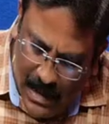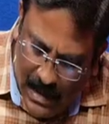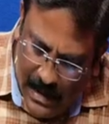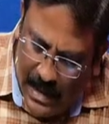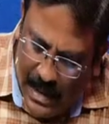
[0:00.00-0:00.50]

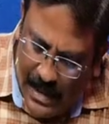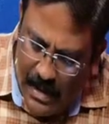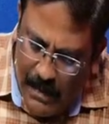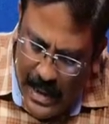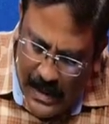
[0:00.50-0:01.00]
In connection
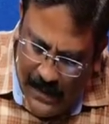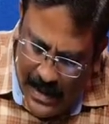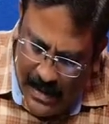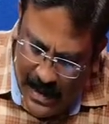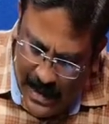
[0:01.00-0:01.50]
matrix we
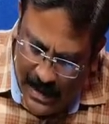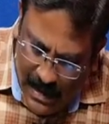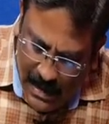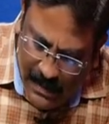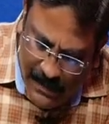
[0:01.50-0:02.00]
can write
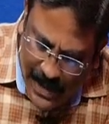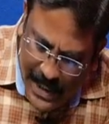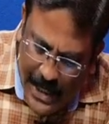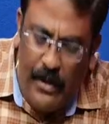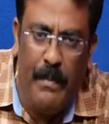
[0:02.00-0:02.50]
when
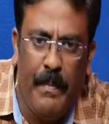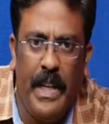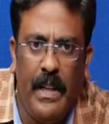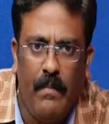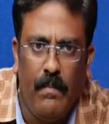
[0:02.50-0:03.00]
A to
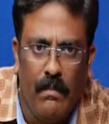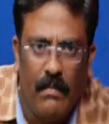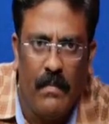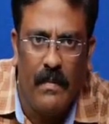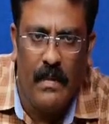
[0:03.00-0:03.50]
B,
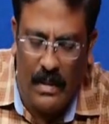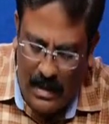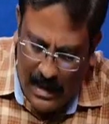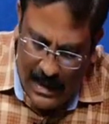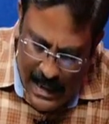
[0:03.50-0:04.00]

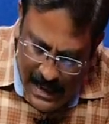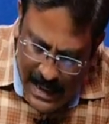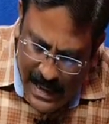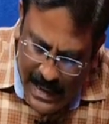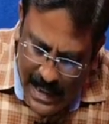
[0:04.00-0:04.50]
yes
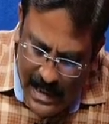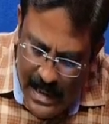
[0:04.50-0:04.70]
there is edges